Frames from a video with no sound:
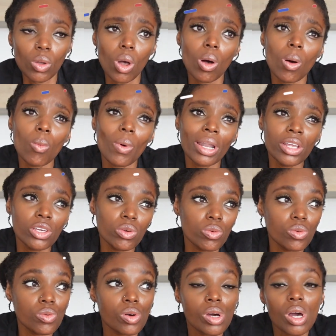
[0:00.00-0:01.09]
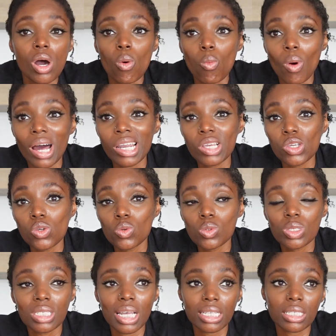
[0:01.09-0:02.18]
oh, why don't you
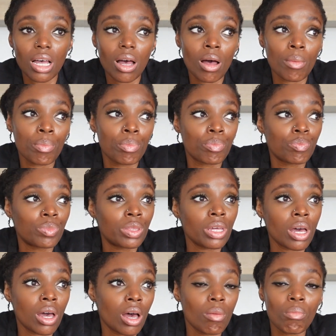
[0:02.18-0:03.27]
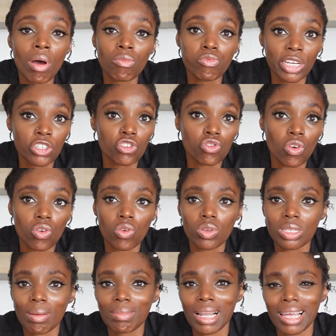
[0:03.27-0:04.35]
set up a restaurant or
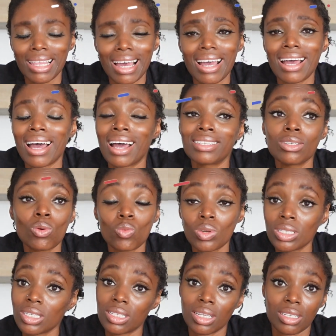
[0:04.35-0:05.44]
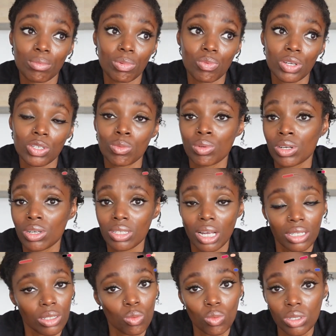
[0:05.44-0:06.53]
something like that. I don't want to set up a restaurant because I
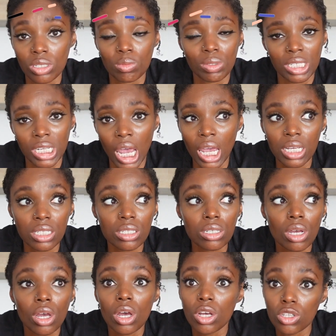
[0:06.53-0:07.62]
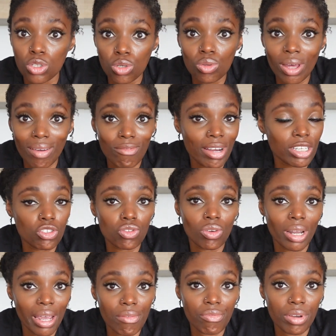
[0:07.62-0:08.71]
don't want to be chained to that
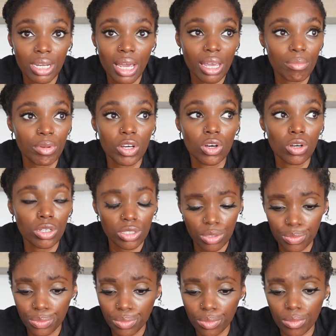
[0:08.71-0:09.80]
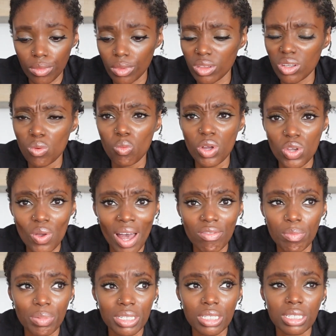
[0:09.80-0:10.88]
restaurant every day, because when you have
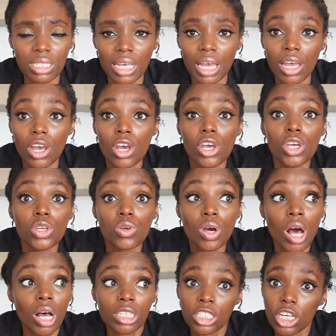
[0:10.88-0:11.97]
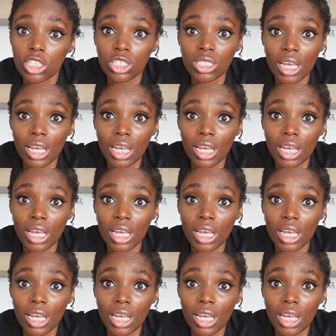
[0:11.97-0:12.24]
a business here, you can't just